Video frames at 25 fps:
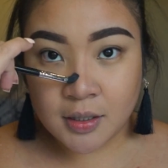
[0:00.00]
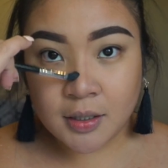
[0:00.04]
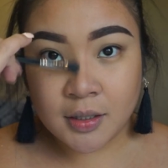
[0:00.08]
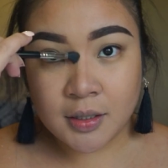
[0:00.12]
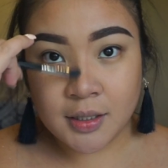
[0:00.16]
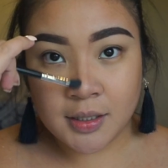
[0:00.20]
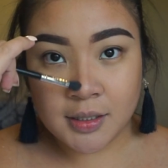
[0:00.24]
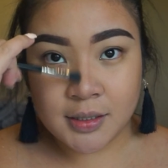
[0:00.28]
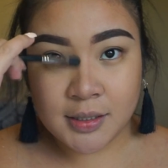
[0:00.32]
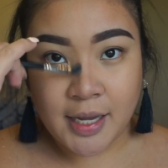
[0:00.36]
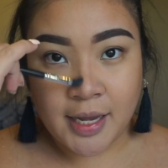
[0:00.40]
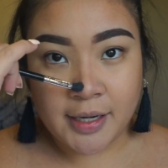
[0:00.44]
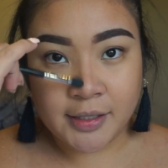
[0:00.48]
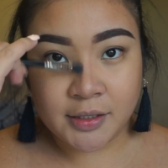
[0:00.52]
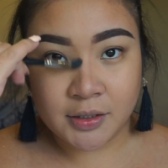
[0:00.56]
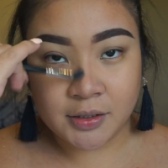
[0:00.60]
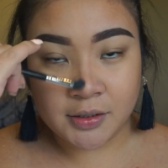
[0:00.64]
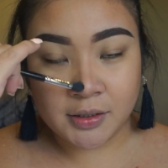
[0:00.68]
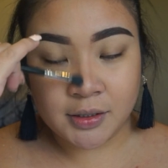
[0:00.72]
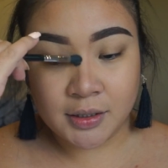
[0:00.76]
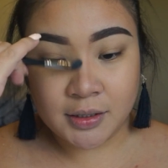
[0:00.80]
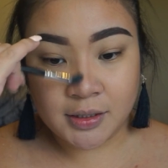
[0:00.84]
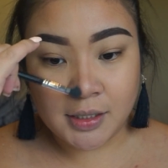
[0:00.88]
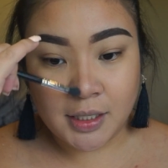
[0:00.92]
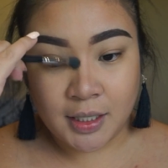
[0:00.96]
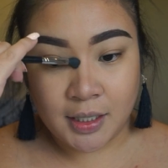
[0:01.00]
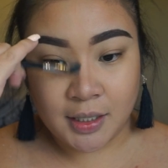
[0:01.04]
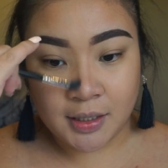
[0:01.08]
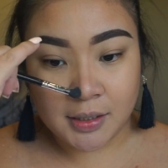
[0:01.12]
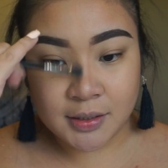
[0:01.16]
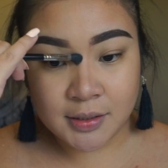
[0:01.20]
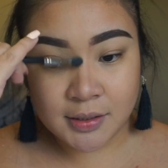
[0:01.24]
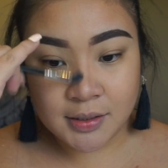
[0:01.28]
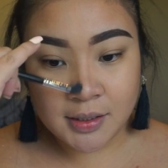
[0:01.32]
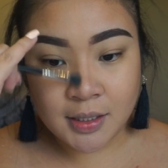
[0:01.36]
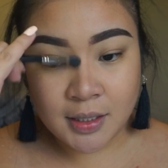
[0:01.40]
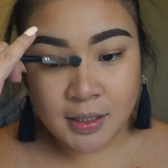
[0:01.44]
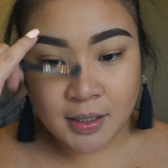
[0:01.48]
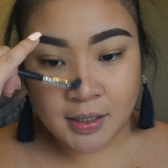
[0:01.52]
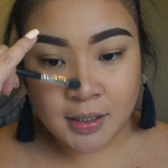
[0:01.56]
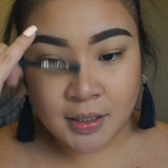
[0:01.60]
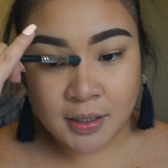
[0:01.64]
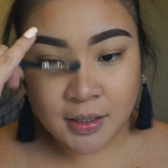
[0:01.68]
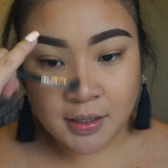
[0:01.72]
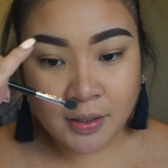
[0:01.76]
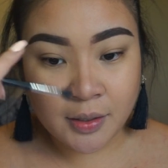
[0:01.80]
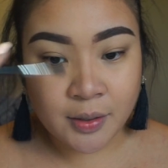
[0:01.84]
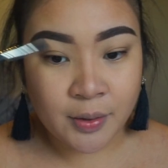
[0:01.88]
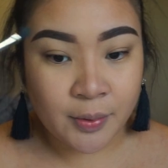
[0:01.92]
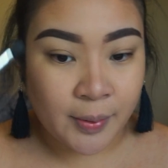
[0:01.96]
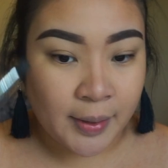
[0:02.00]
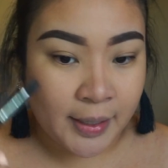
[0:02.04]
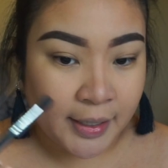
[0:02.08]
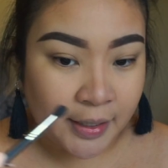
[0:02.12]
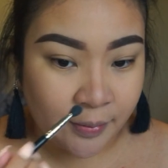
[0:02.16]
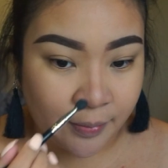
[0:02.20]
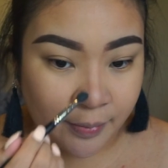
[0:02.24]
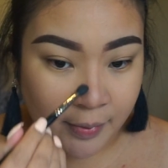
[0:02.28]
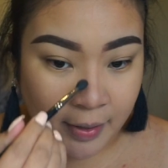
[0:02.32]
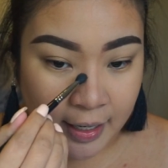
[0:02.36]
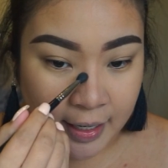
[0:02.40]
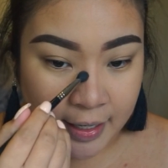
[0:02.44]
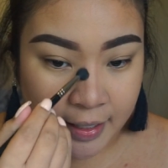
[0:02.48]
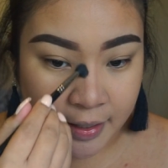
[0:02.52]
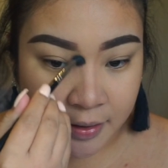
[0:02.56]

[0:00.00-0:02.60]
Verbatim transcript: This actually takes quite a while.